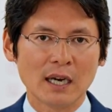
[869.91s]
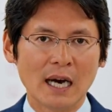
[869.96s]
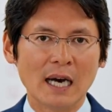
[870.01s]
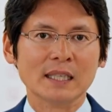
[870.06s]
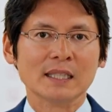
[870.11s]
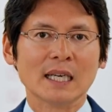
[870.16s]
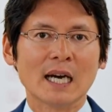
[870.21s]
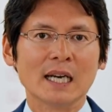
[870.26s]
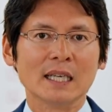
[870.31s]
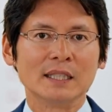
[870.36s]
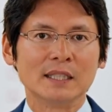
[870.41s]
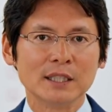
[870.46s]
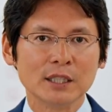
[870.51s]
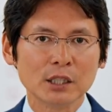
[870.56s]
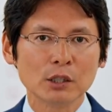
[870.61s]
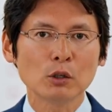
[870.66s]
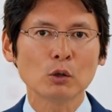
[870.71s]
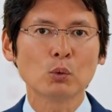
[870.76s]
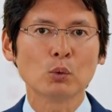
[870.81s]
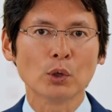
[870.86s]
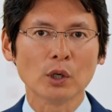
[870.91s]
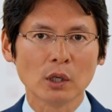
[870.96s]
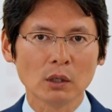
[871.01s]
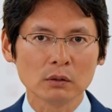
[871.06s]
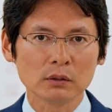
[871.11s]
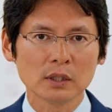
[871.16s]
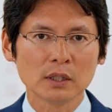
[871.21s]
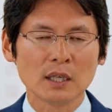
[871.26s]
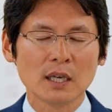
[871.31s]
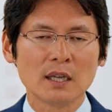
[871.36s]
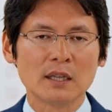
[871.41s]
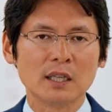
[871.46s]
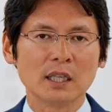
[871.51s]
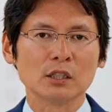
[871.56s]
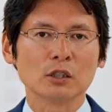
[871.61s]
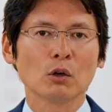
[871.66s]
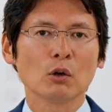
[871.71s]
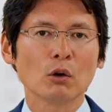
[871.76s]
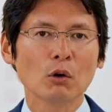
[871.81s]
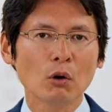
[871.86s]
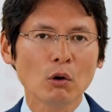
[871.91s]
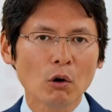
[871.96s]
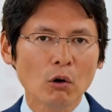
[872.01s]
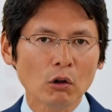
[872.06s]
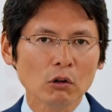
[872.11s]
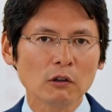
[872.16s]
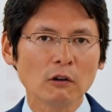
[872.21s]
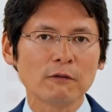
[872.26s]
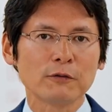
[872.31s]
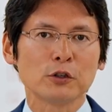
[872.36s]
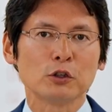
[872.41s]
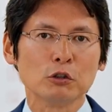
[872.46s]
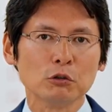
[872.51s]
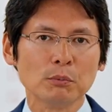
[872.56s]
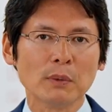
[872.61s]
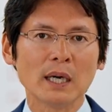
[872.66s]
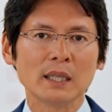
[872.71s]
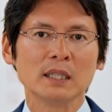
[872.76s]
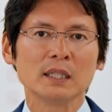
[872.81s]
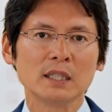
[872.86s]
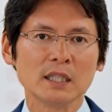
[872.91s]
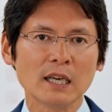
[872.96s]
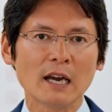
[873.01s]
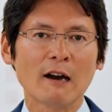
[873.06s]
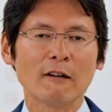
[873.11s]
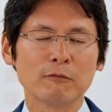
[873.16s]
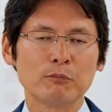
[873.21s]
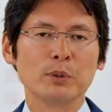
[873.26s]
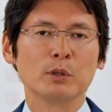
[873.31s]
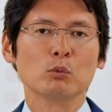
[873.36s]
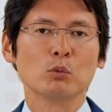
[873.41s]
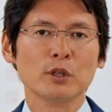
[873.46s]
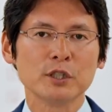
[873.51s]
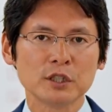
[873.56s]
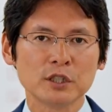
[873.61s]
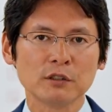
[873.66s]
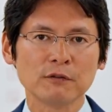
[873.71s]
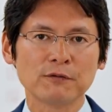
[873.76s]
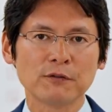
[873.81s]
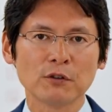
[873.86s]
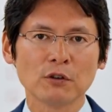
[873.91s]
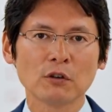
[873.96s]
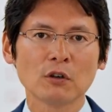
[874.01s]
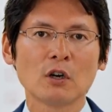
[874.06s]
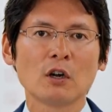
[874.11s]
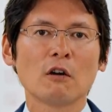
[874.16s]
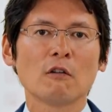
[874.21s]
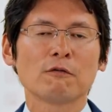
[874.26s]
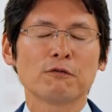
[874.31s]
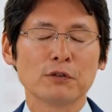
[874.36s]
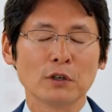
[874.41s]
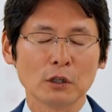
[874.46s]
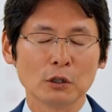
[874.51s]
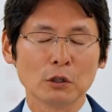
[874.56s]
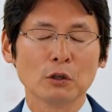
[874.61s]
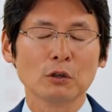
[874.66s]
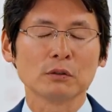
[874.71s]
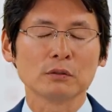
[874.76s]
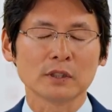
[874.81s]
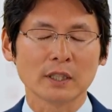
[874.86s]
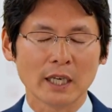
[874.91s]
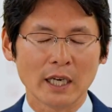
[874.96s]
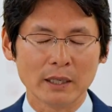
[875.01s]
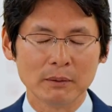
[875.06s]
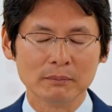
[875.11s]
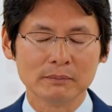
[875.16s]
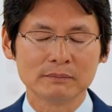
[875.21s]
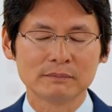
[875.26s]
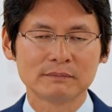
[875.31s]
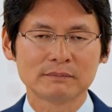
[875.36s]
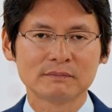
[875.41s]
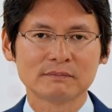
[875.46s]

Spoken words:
an ideal world that all of humanity have been wishing for a long time.